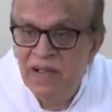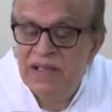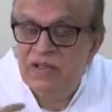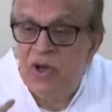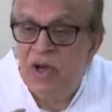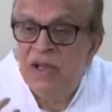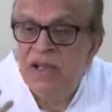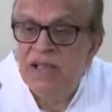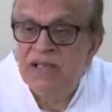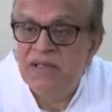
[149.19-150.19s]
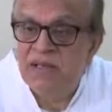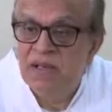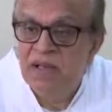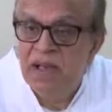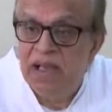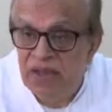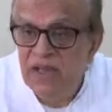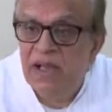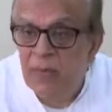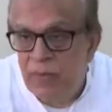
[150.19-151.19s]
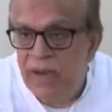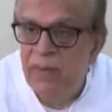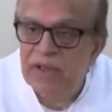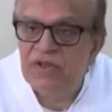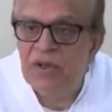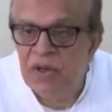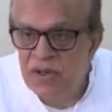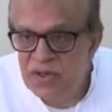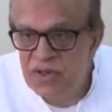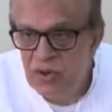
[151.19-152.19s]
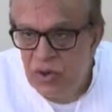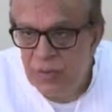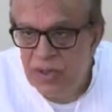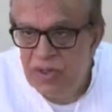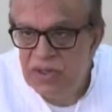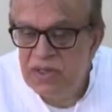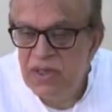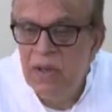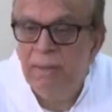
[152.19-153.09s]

is not against ethnic white Westerners and Europeans,